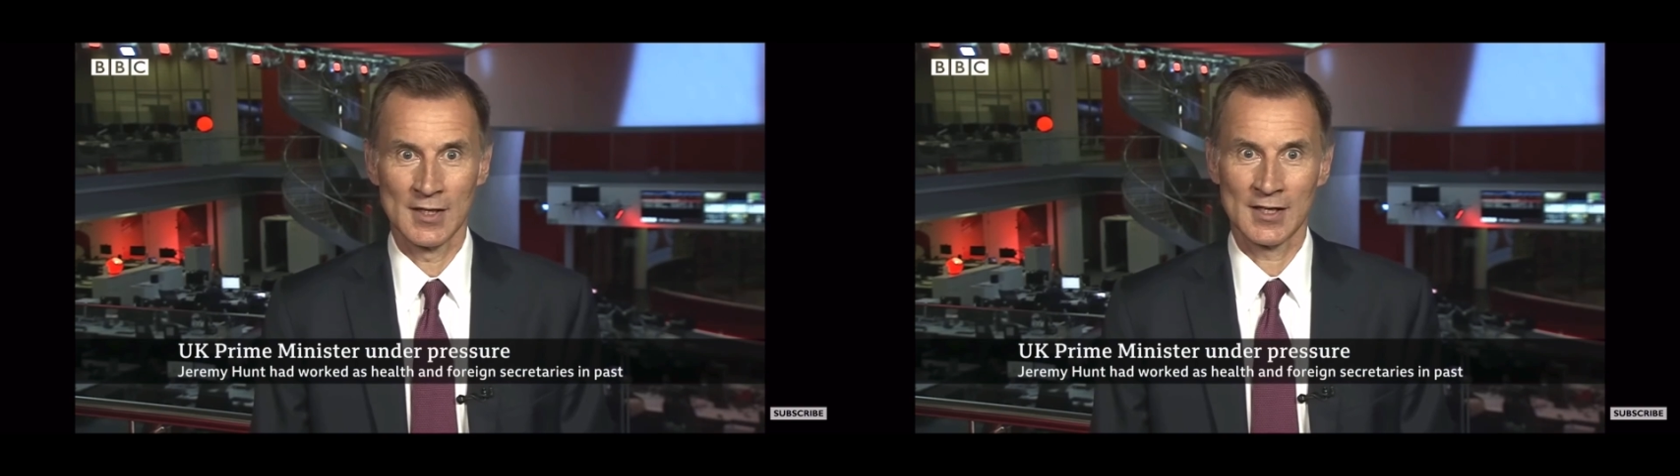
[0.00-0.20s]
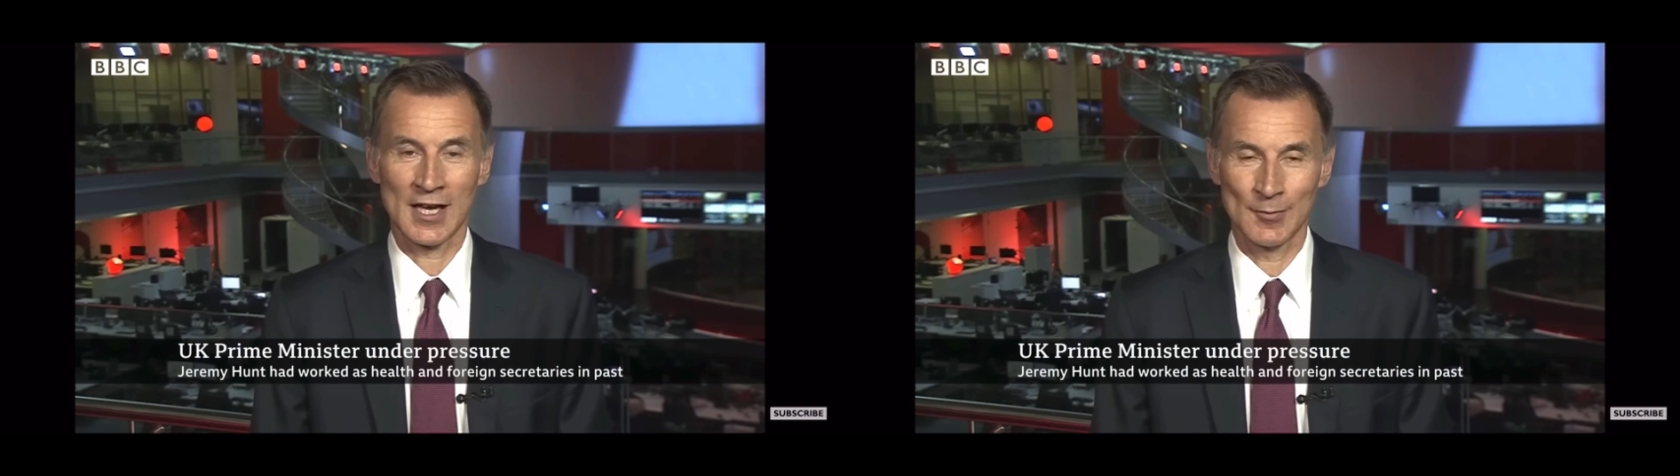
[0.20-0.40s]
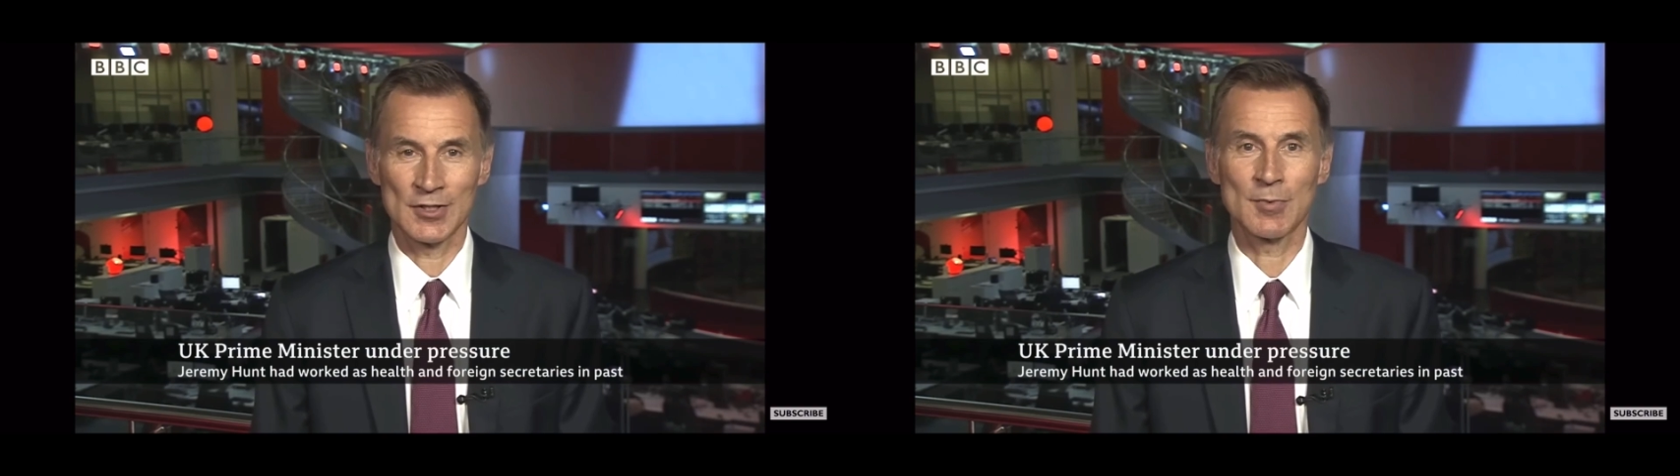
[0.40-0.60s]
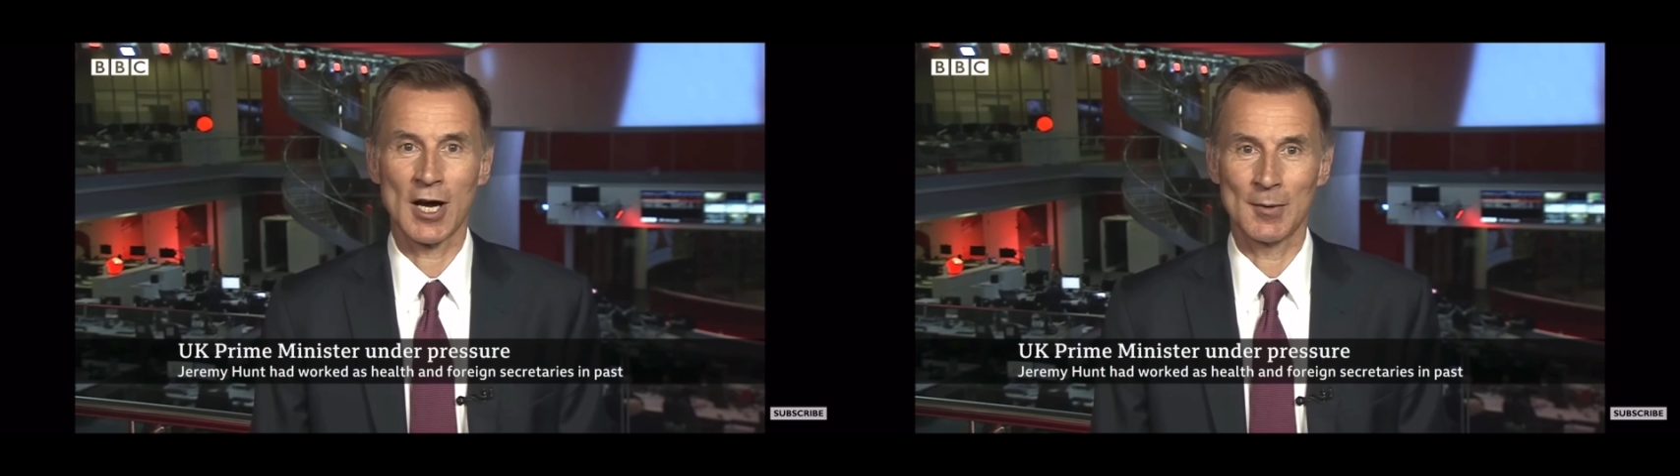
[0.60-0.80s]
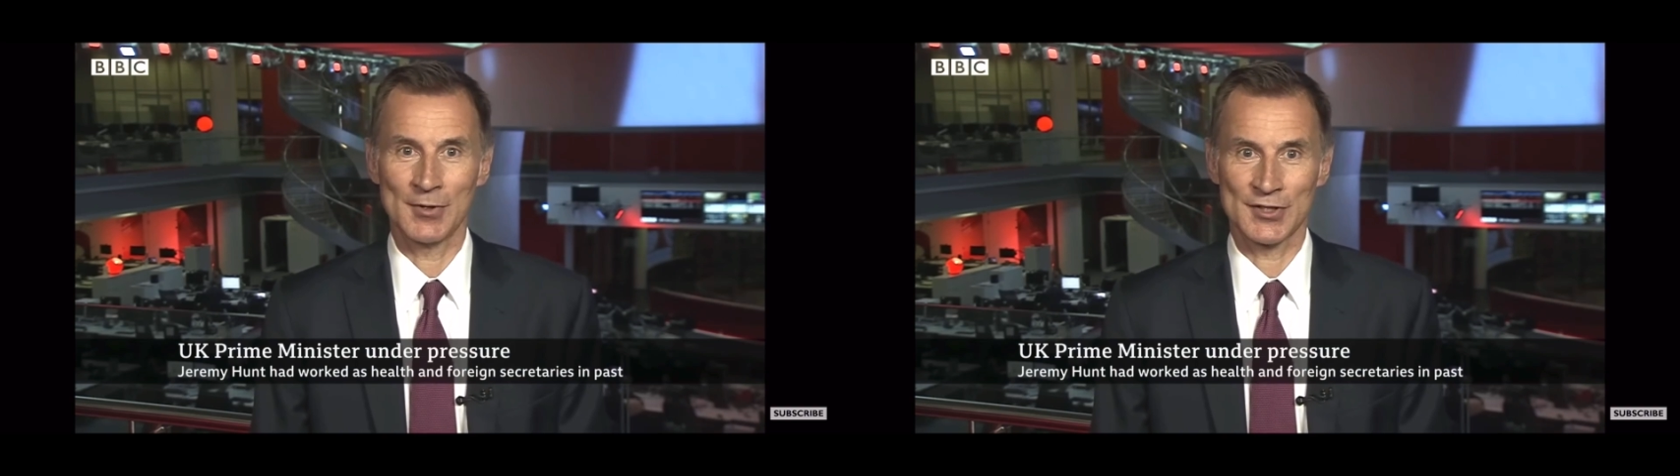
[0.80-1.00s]
average
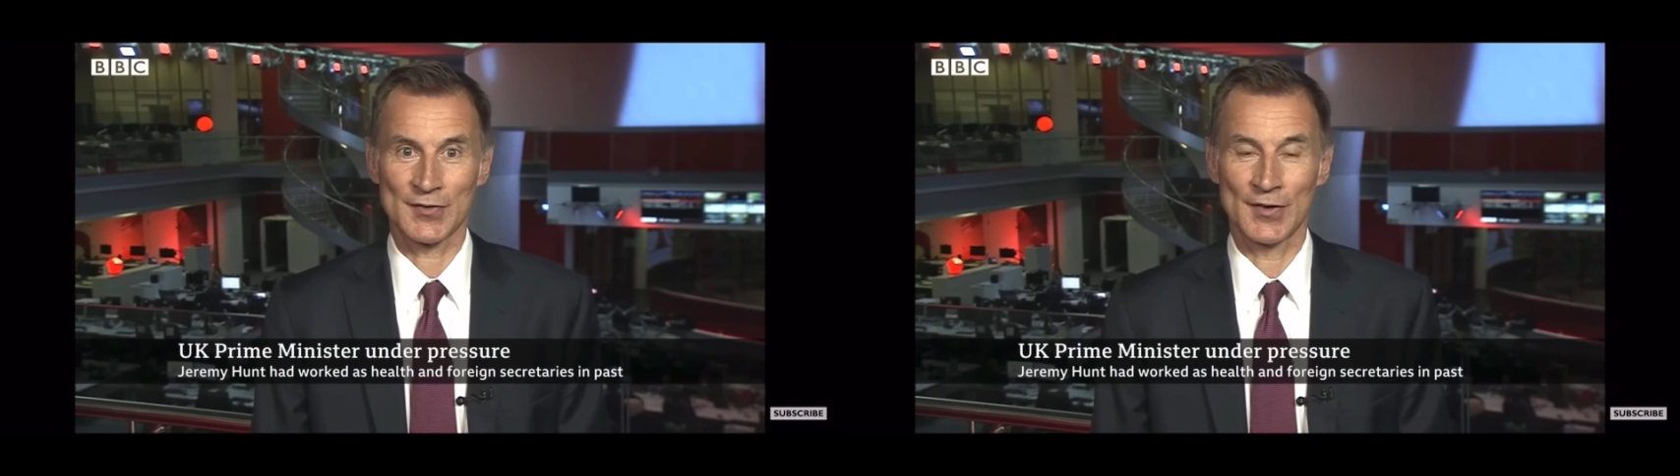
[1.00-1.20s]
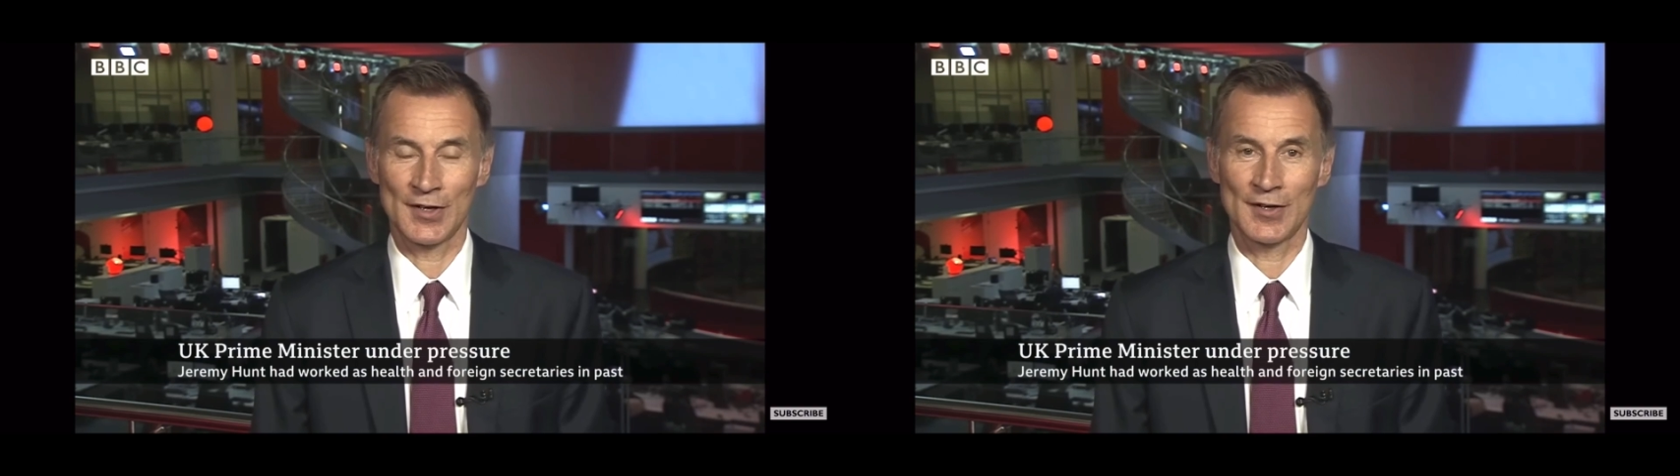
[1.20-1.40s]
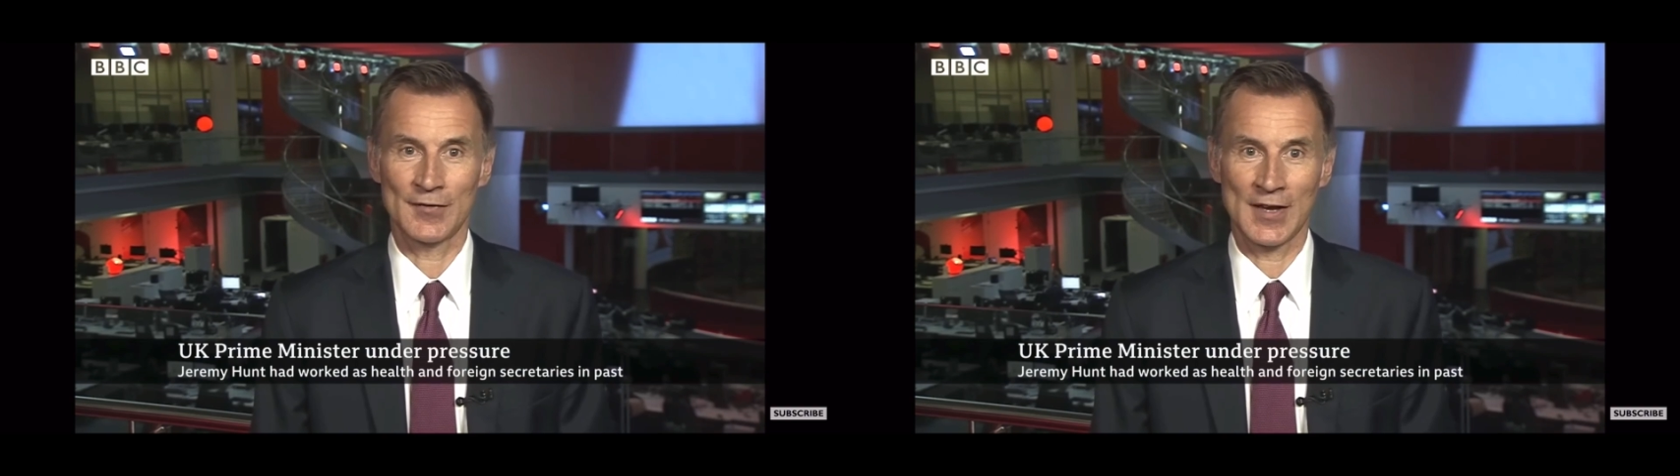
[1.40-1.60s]
person doesn't have